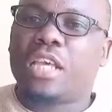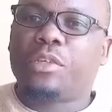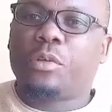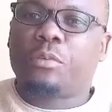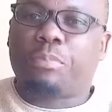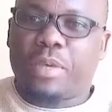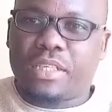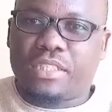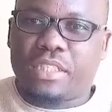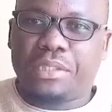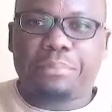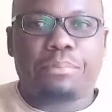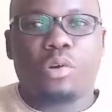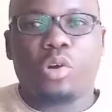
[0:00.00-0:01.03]
your pay
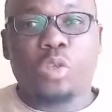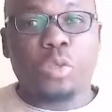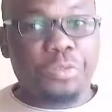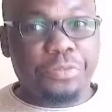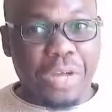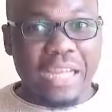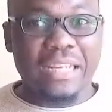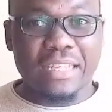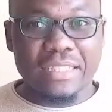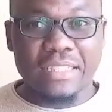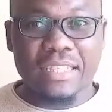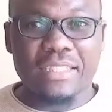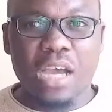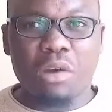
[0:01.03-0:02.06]
slip or your
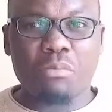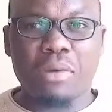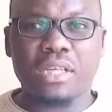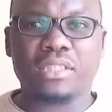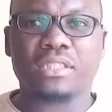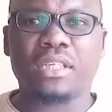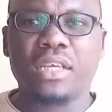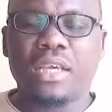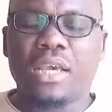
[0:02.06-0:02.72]
finances, how much.